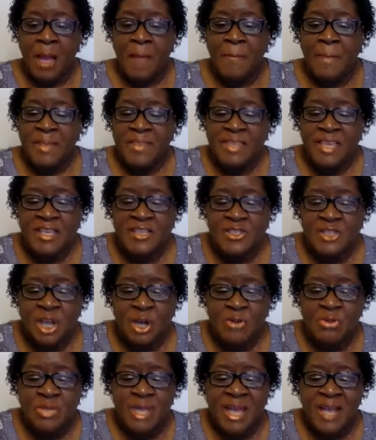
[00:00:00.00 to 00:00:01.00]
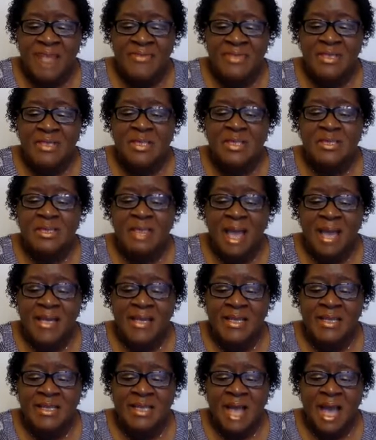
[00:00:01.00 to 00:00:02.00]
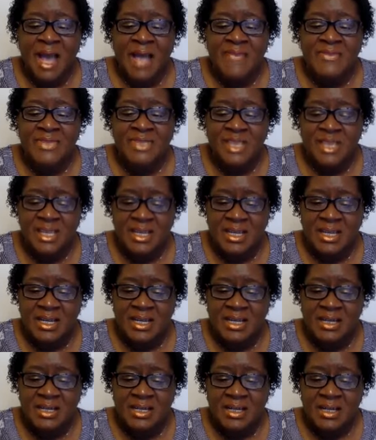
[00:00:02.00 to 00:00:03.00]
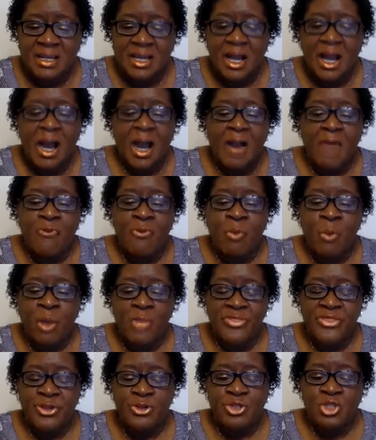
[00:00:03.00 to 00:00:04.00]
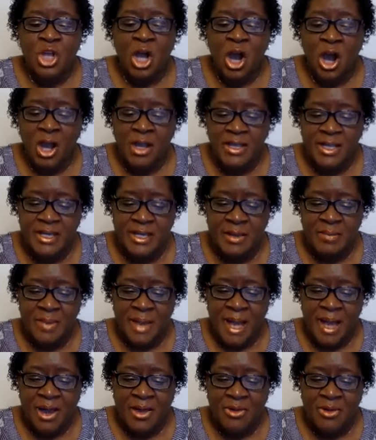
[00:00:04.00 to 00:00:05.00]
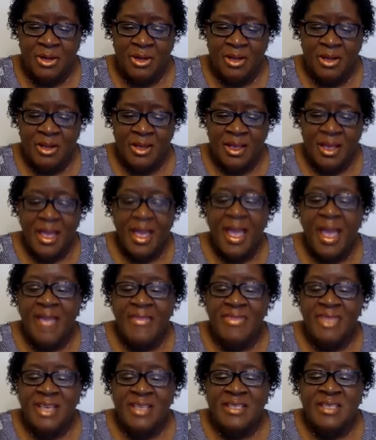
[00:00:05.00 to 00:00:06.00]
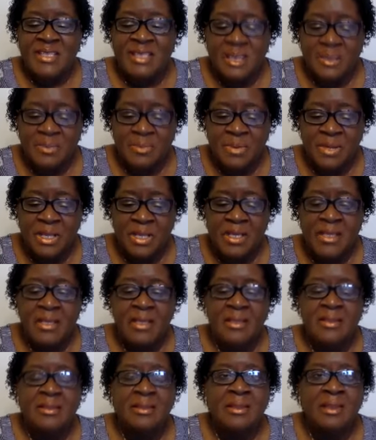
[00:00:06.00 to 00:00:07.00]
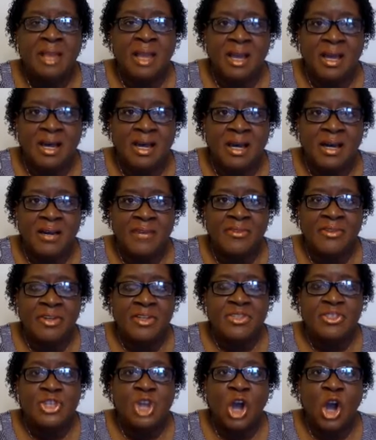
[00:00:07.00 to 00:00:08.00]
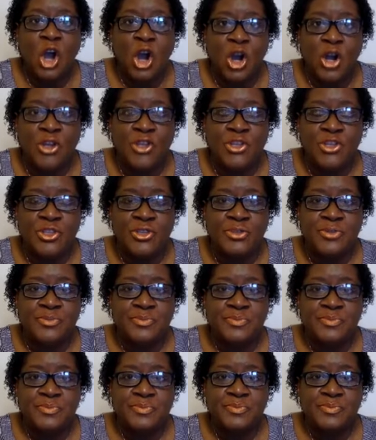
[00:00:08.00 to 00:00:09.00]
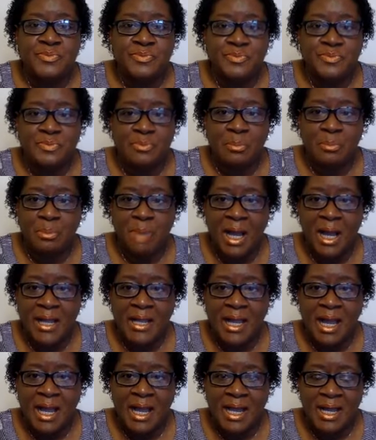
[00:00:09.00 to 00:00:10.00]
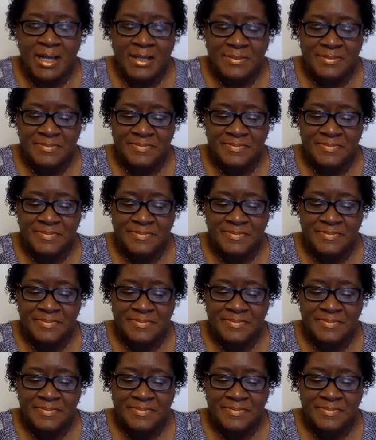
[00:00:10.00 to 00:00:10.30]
but they don't have the slightest idea of what they're talking about, and they simply love to argue. My God.